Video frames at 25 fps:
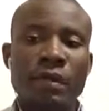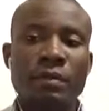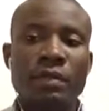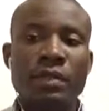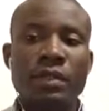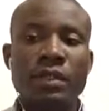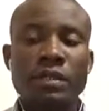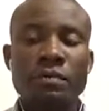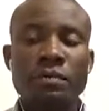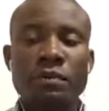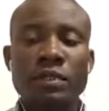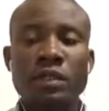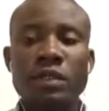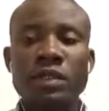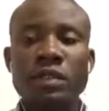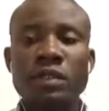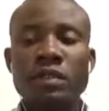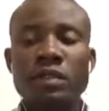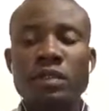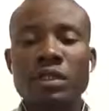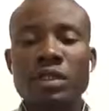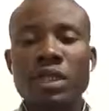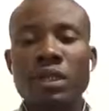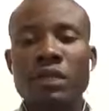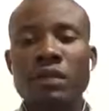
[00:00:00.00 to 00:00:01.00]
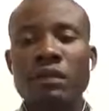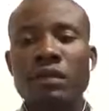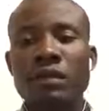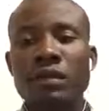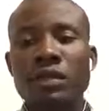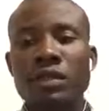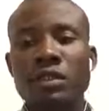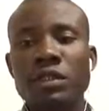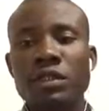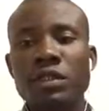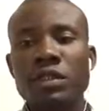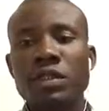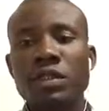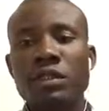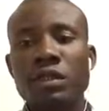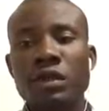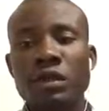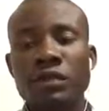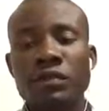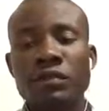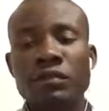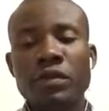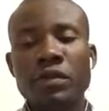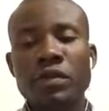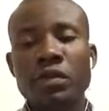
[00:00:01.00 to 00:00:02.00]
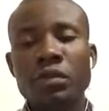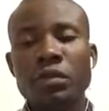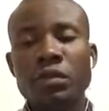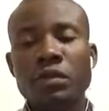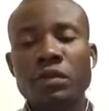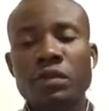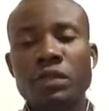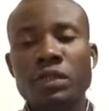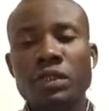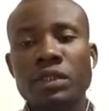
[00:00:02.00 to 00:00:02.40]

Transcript: but I'm going to give a general view